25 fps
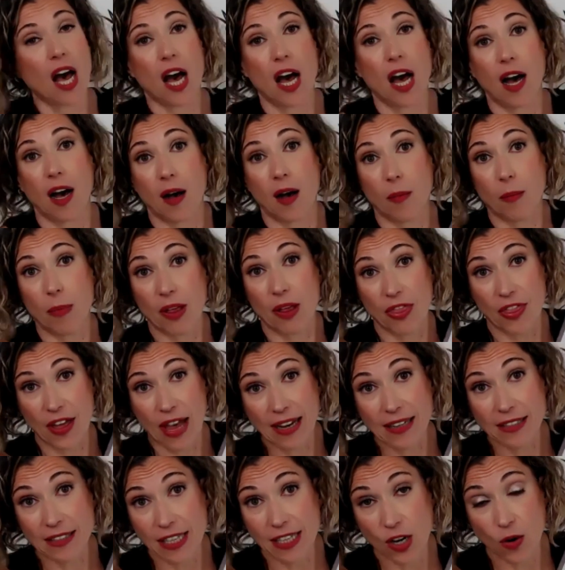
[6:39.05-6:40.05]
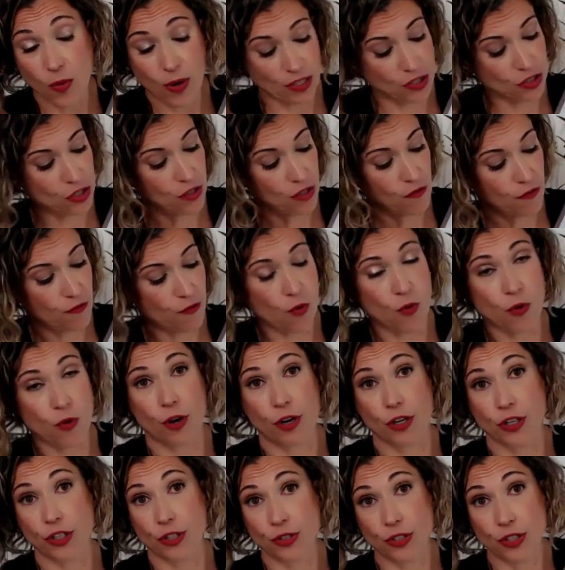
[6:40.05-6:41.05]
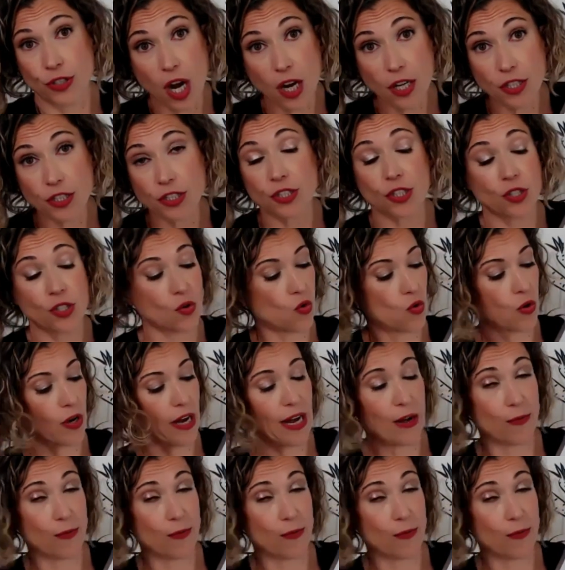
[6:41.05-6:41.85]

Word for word: Uh, but that is a question for your doctor or